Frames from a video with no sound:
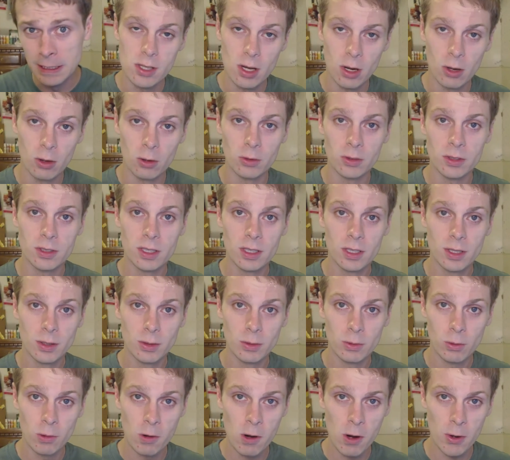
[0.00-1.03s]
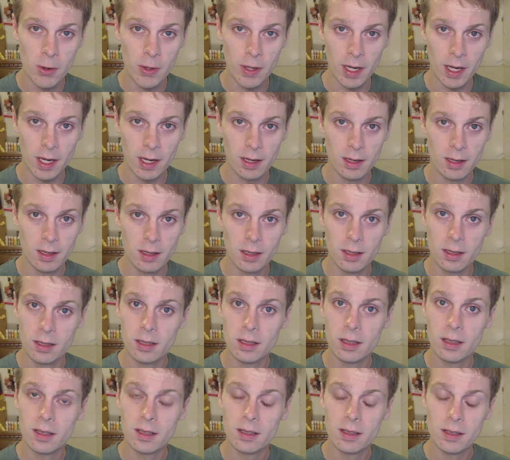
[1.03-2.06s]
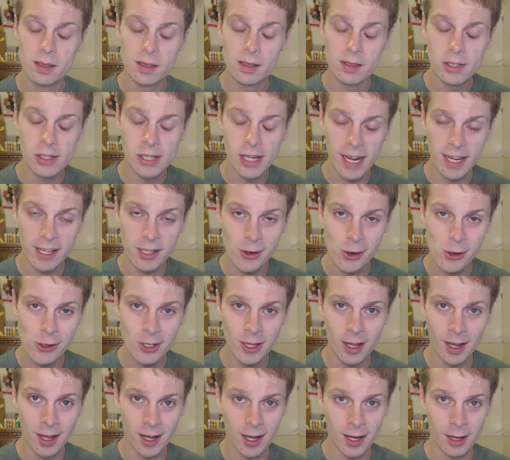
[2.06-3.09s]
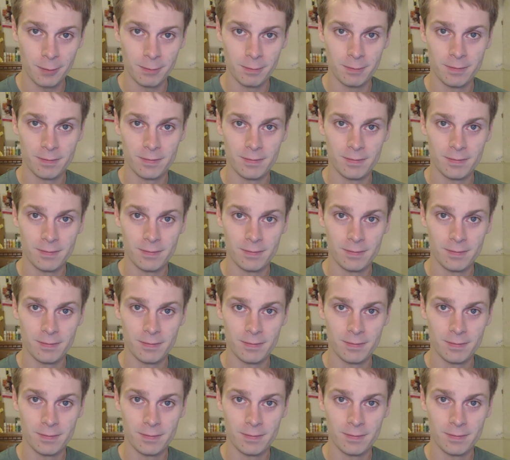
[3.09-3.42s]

Don't worry. Take your time.